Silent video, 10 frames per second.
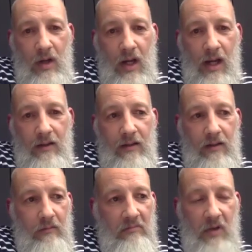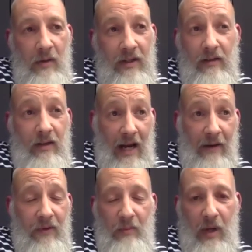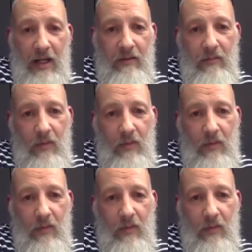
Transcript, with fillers: It's no, it doesn't have to be.